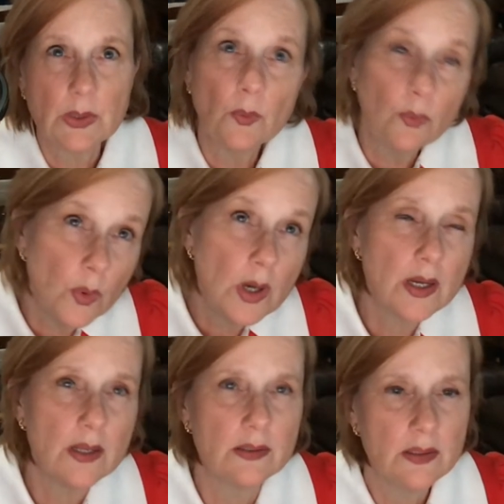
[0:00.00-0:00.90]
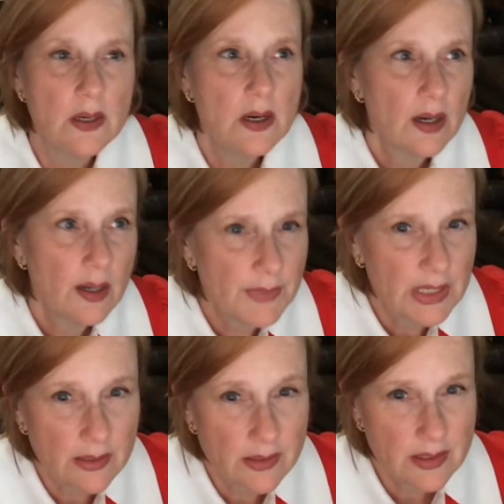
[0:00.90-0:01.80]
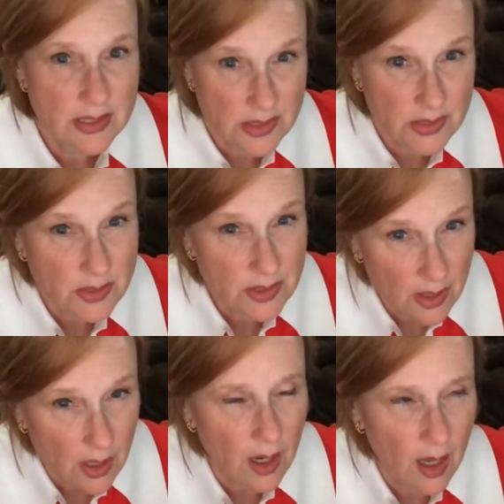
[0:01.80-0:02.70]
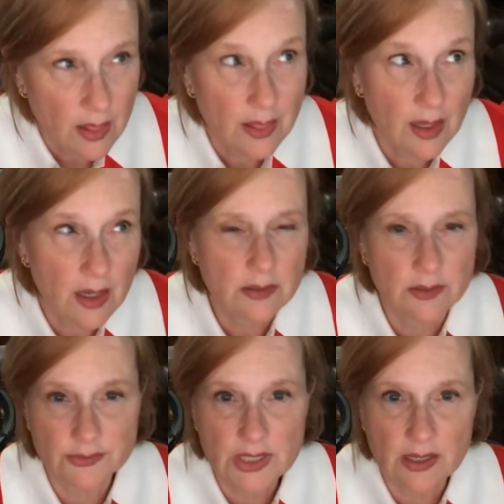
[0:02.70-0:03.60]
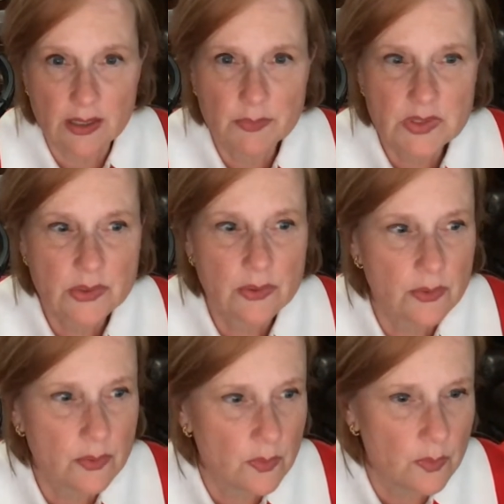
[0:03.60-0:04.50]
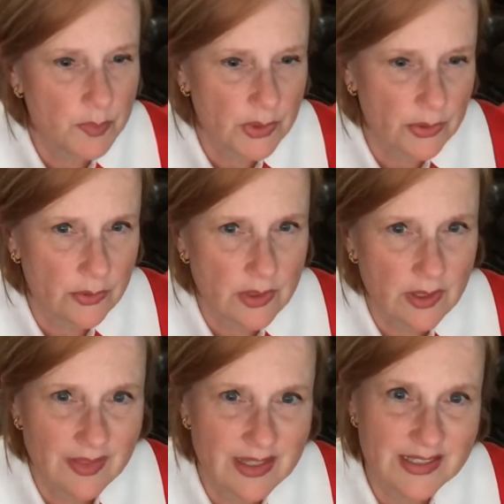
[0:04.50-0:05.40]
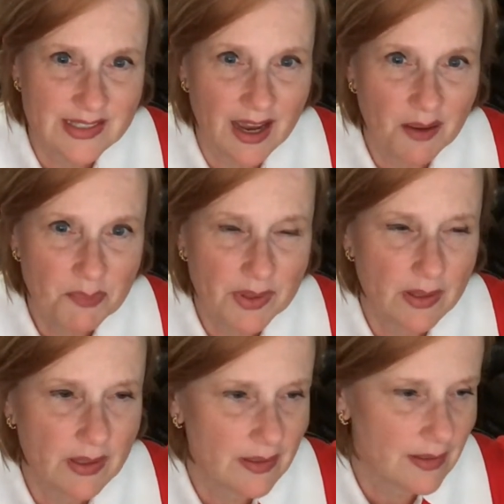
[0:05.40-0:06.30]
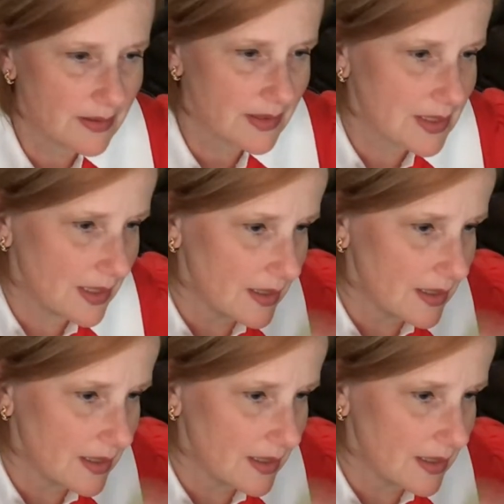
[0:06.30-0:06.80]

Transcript: One, I mean, this took a lot of time to build this app, and